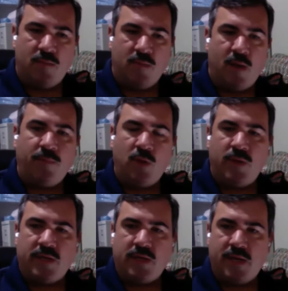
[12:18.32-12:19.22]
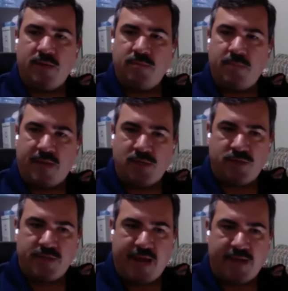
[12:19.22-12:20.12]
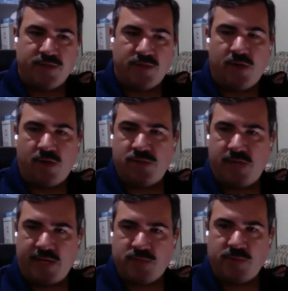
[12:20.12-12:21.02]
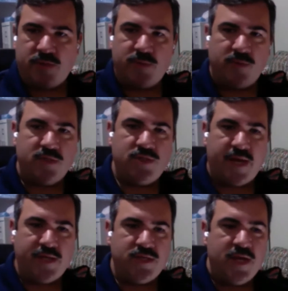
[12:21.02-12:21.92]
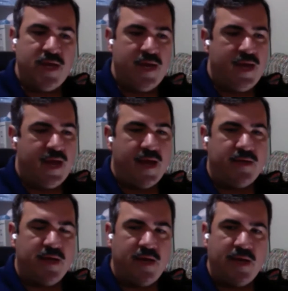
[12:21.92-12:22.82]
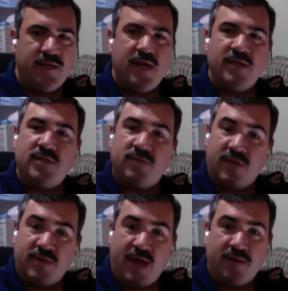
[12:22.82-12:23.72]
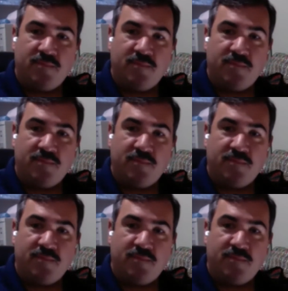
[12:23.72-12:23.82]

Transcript: uploading and making sure the ads are changed when they're supposed to change, and stuff like that.